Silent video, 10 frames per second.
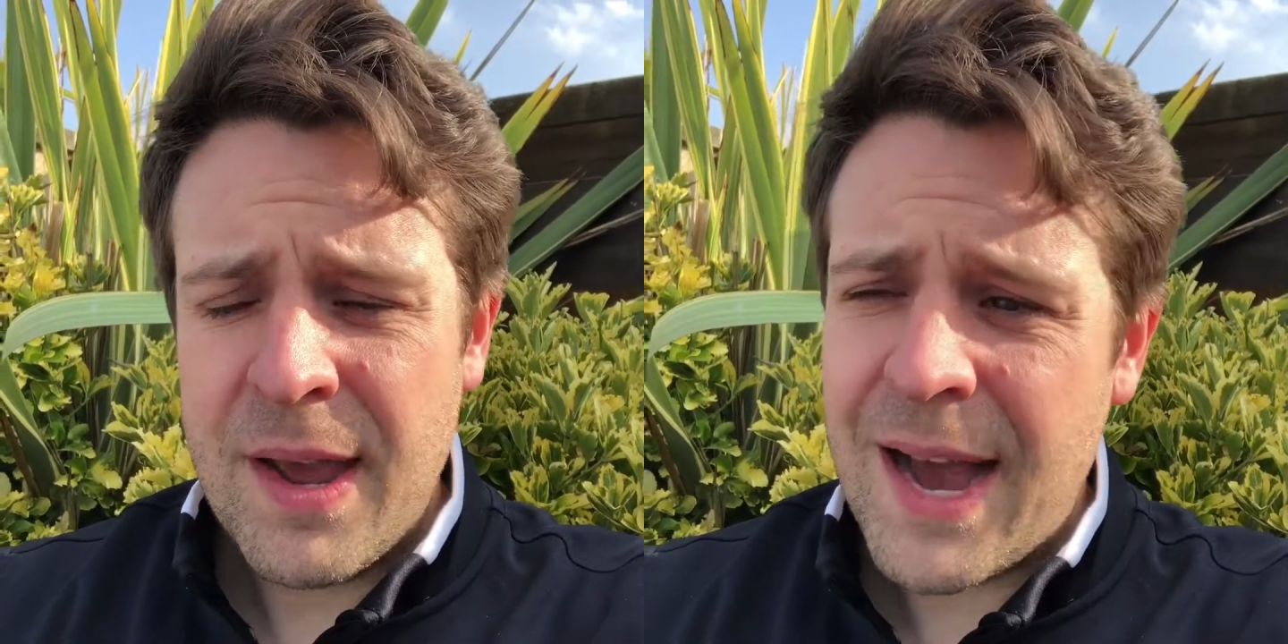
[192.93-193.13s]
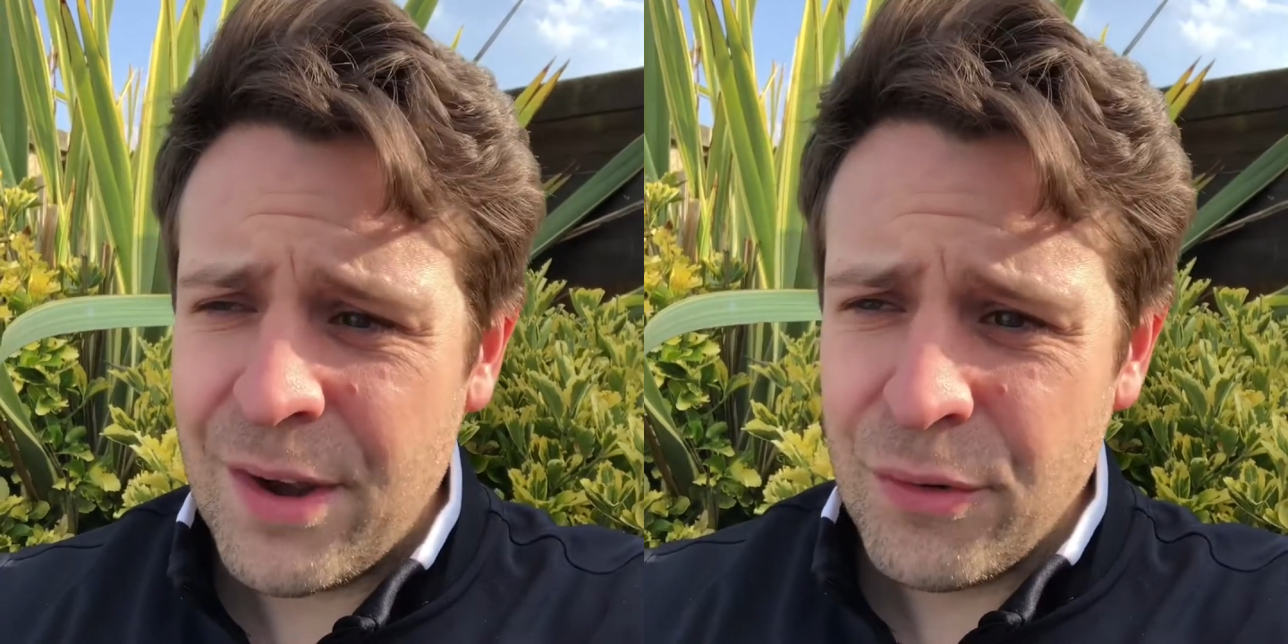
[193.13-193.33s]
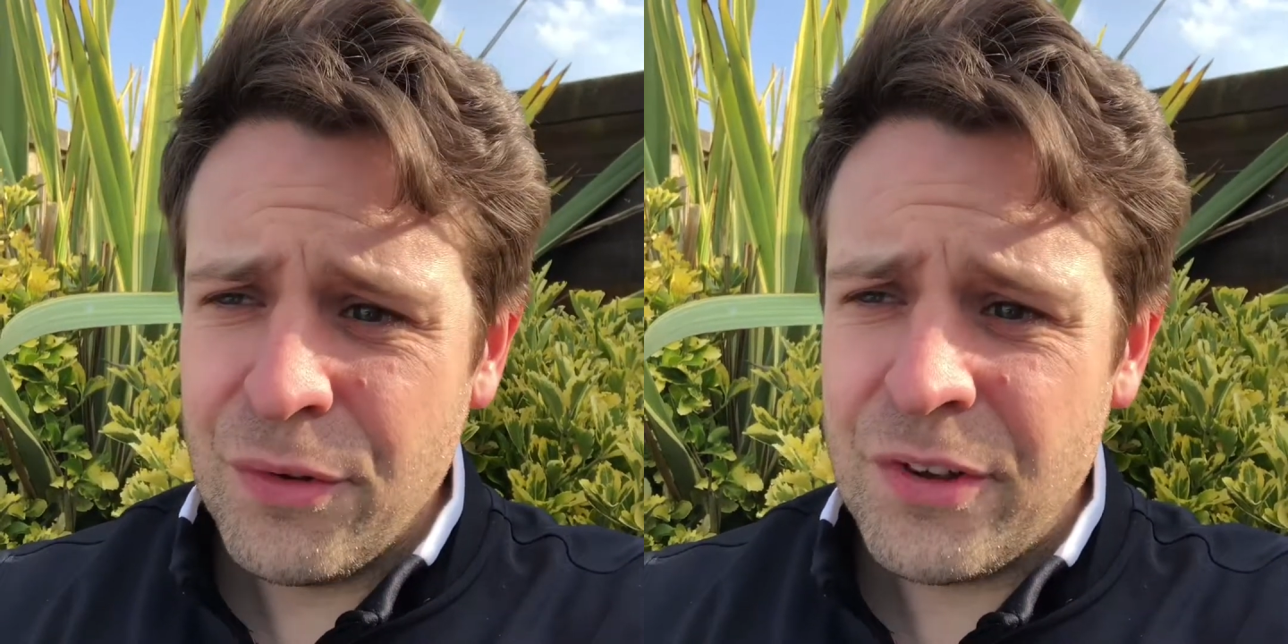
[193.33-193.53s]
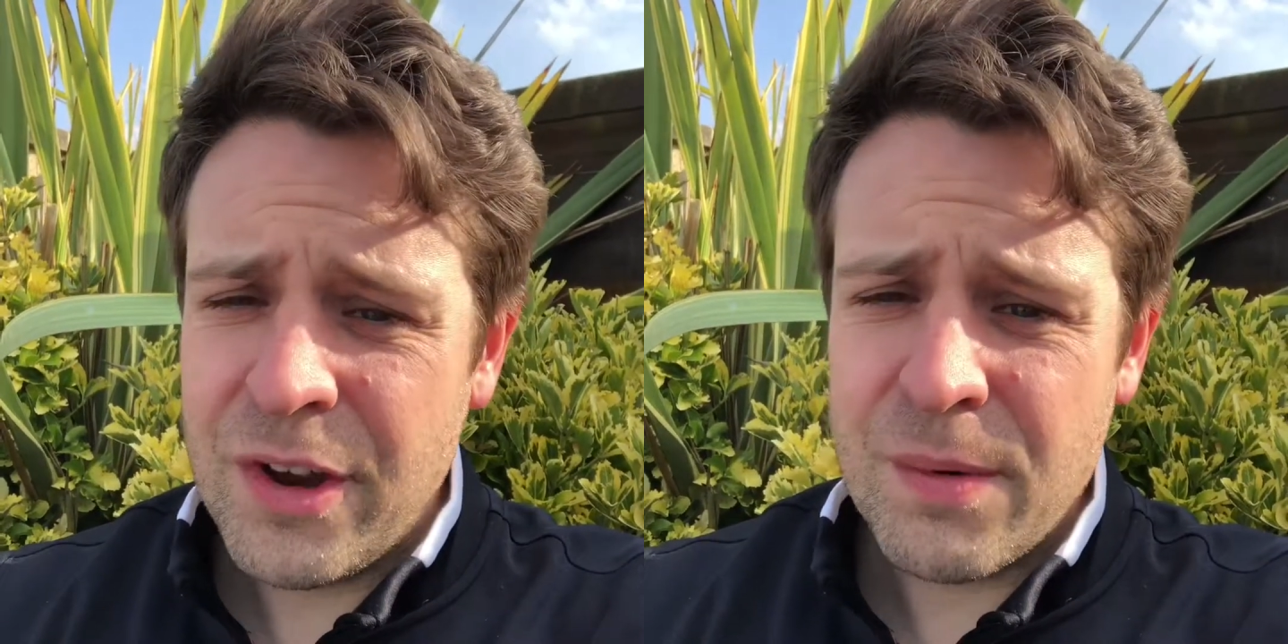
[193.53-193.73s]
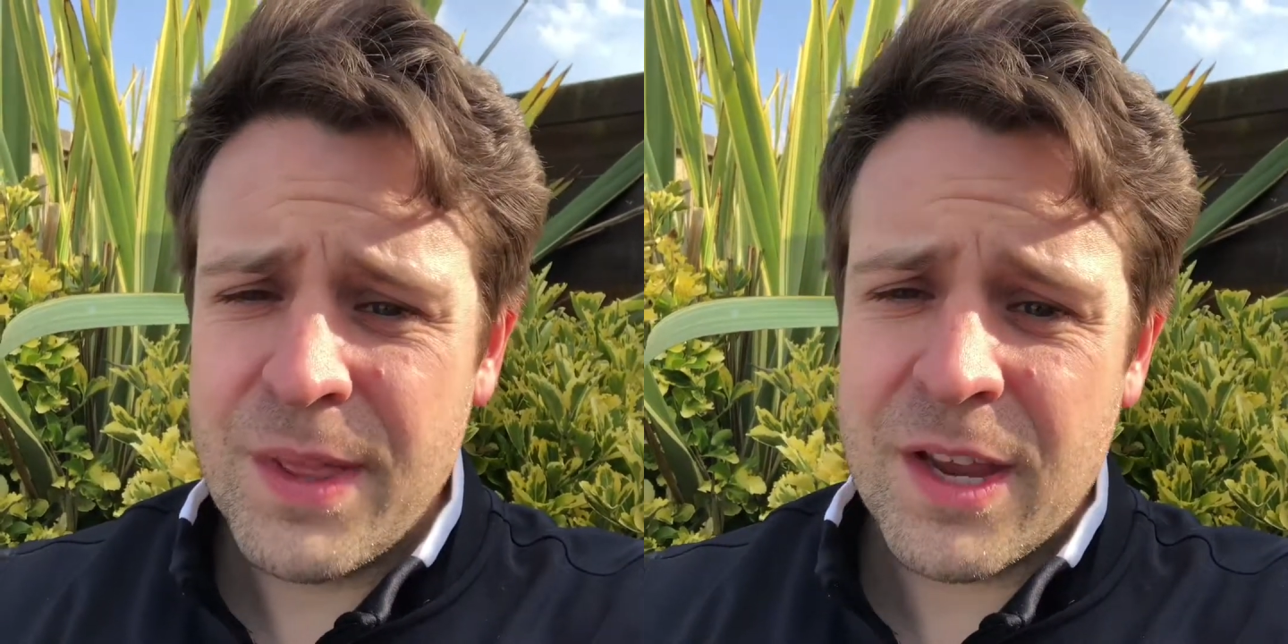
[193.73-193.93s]
and
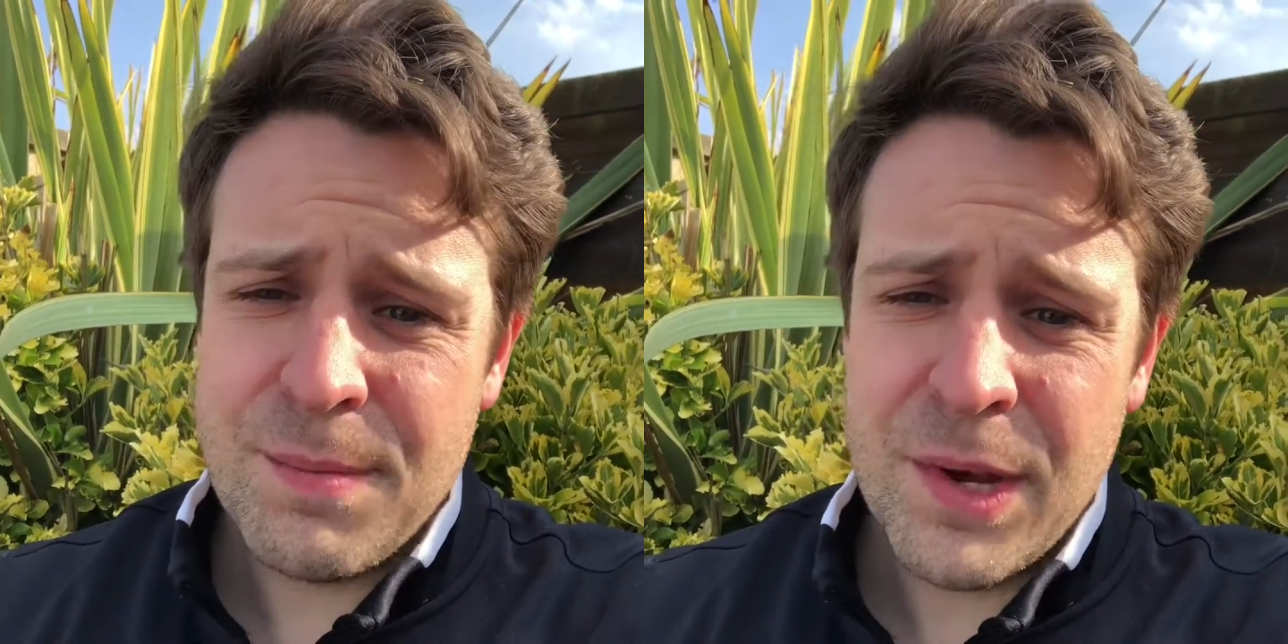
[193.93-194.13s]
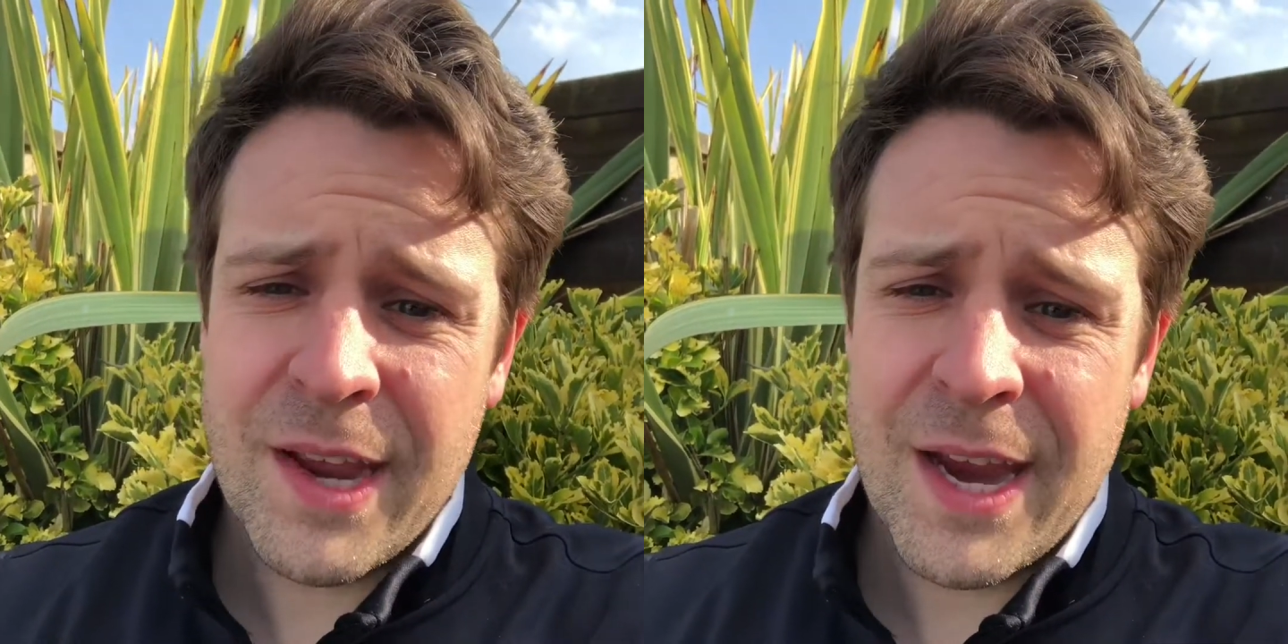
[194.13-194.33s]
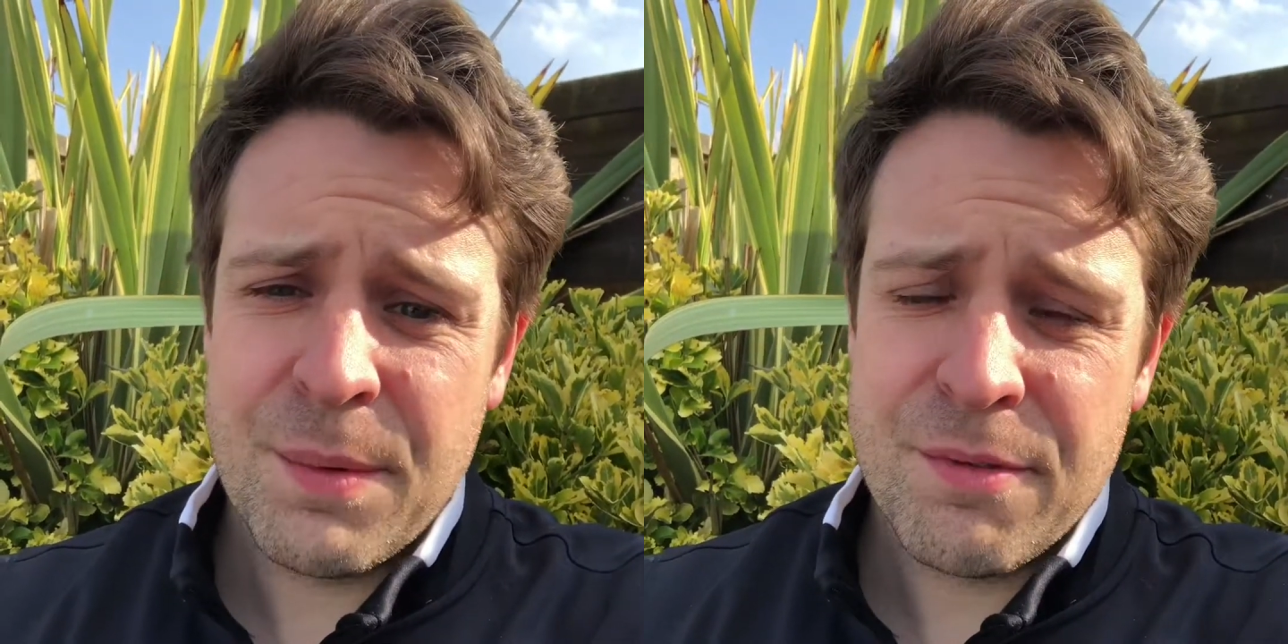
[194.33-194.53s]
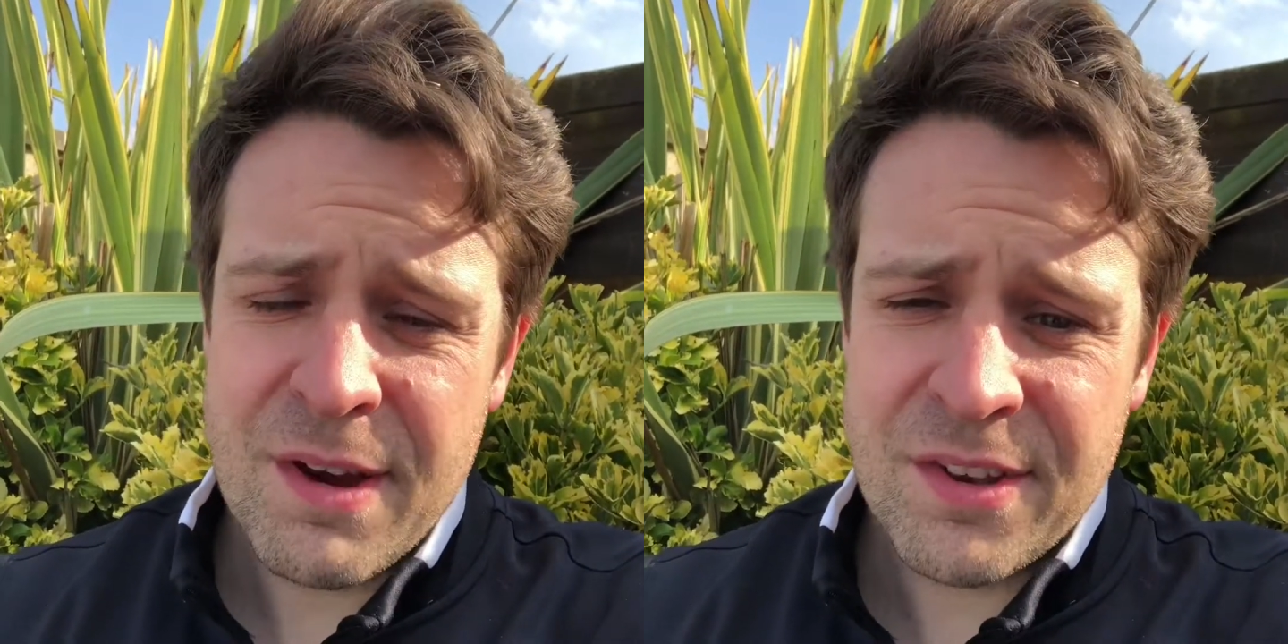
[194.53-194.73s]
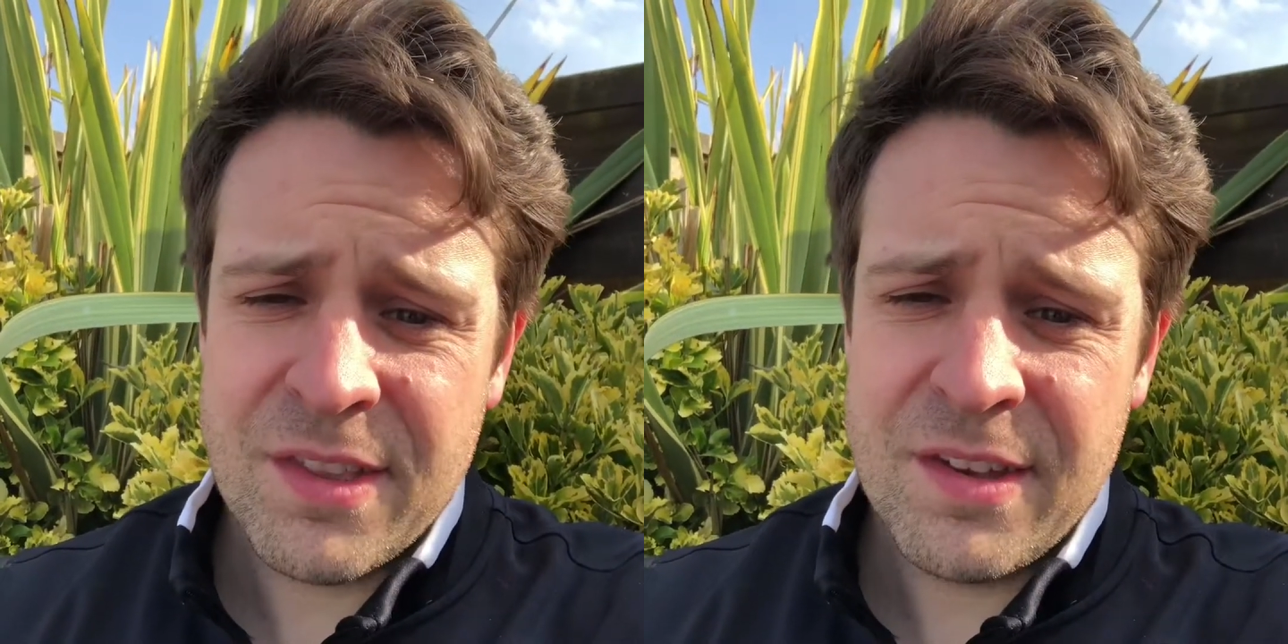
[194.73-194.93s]
also when they're communicating with the
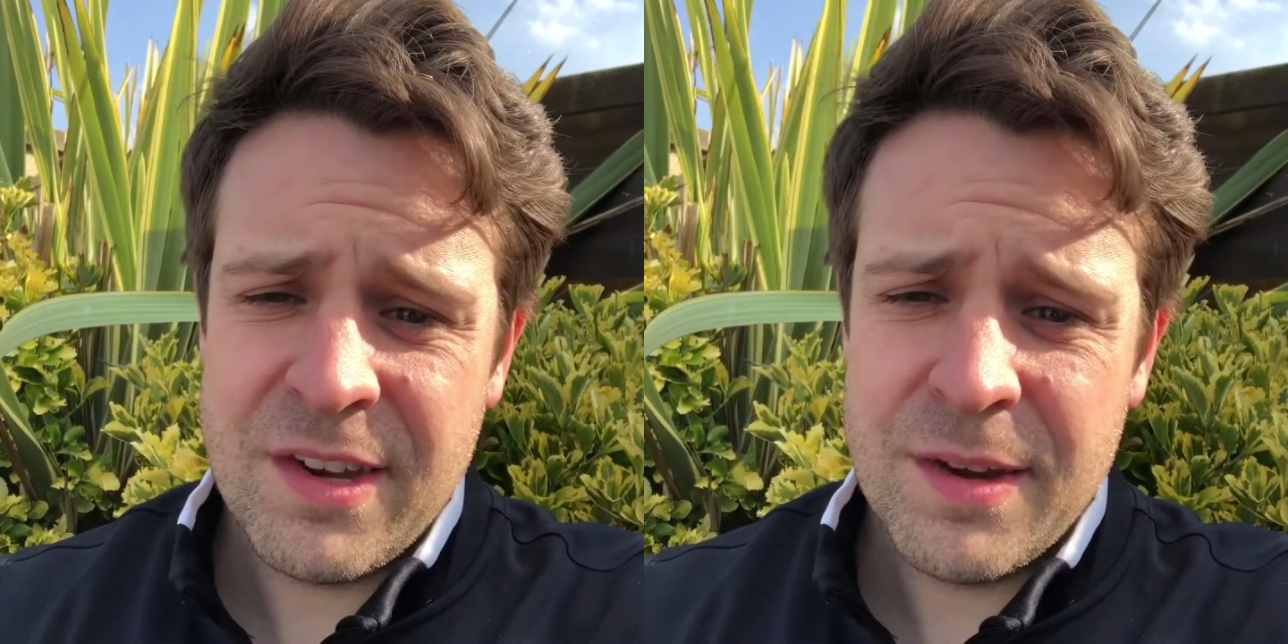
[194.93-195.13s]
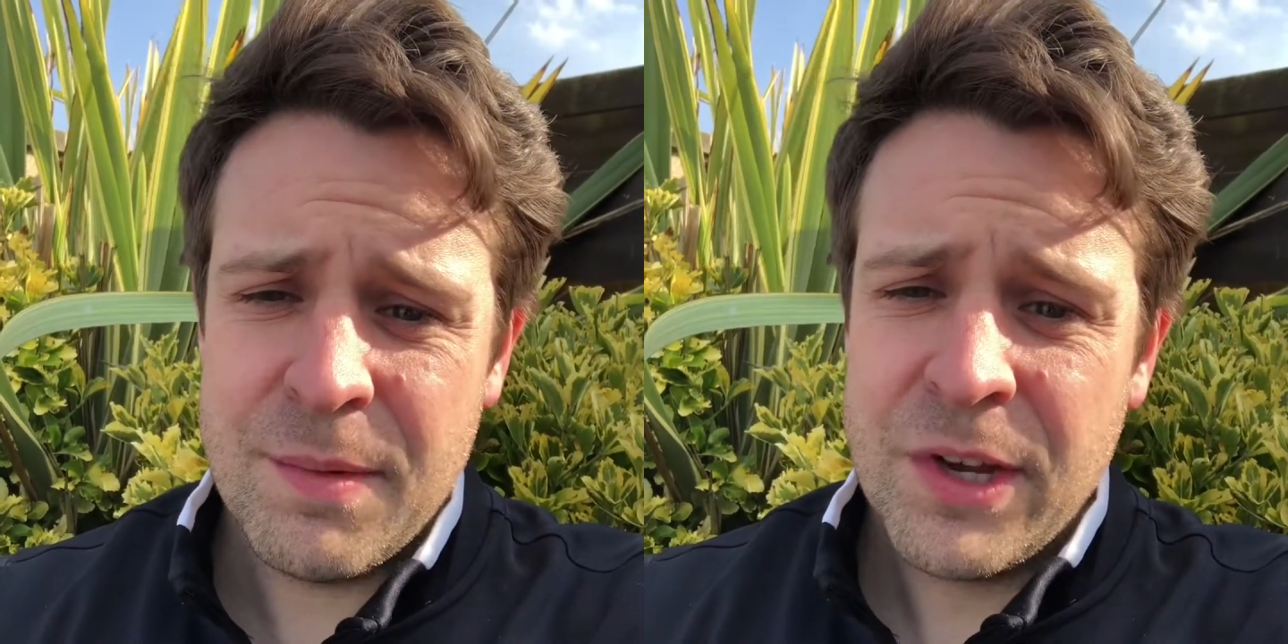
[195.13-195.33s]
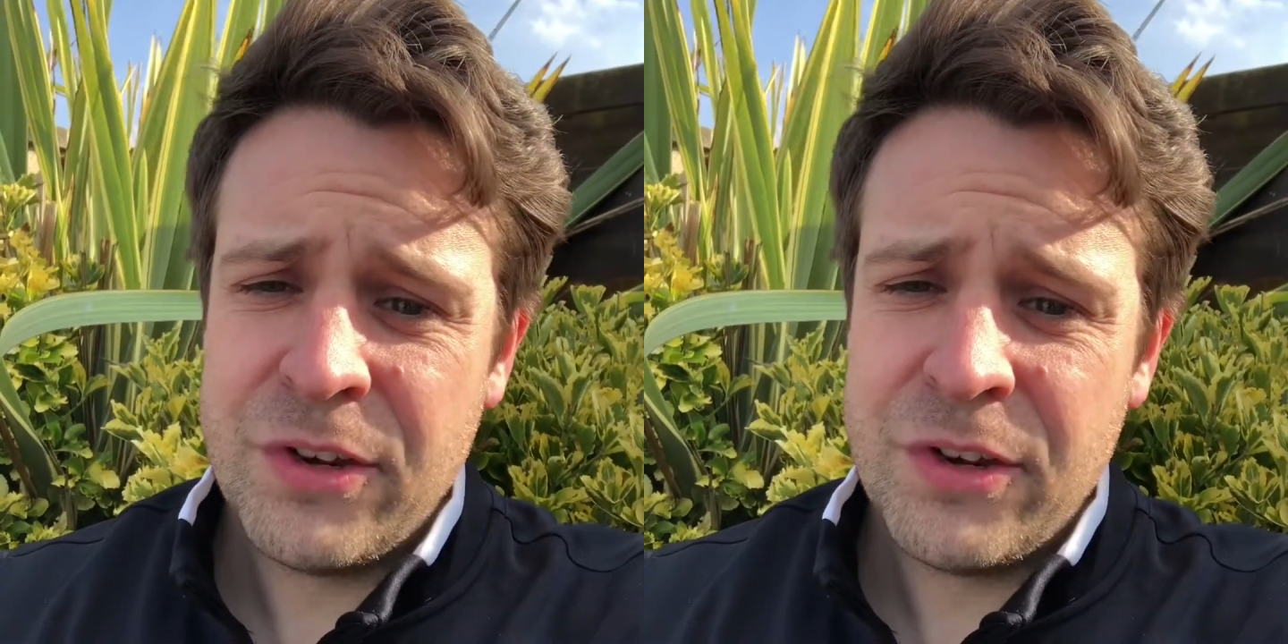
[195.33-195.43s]
rest of the team,